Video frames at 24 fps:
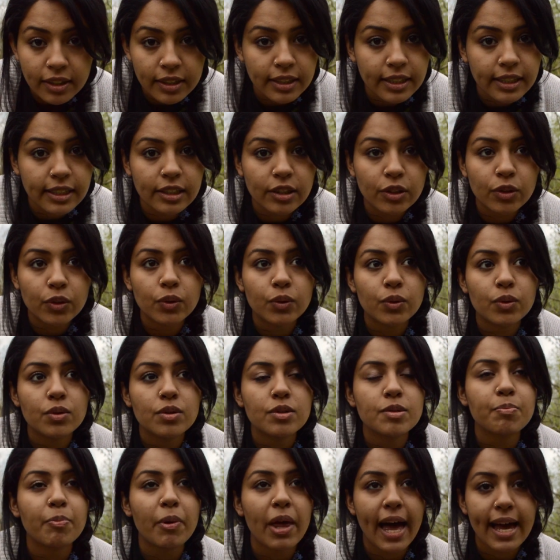going to
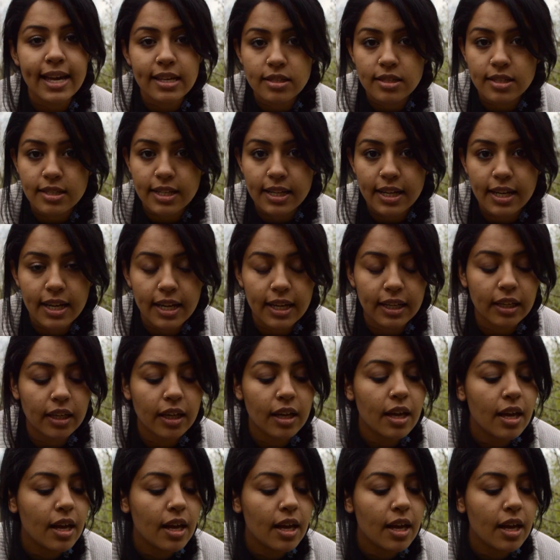use, plastic,